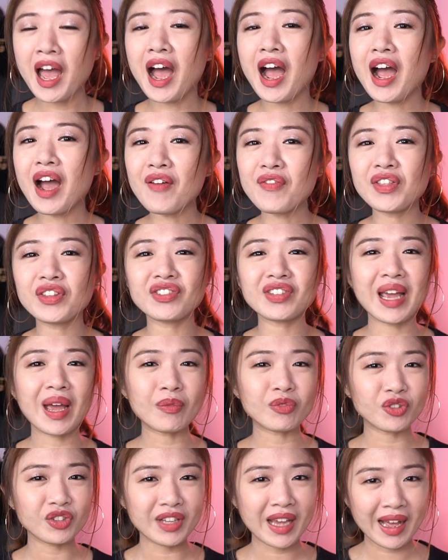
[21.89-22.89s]
of the
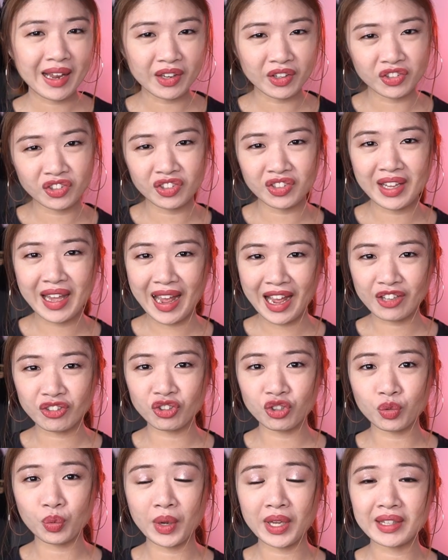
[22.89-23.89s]
Samsung Galaxy
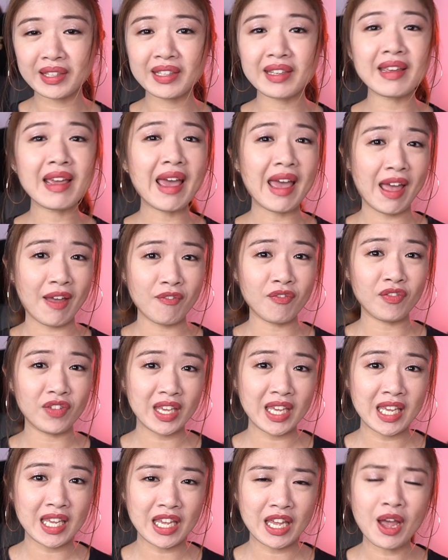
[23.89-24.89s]
S20
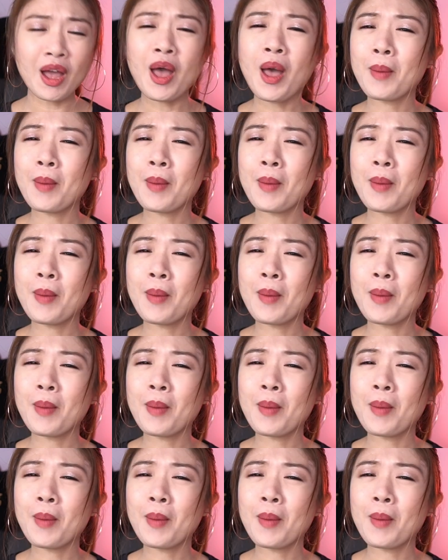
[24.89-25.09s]
FE.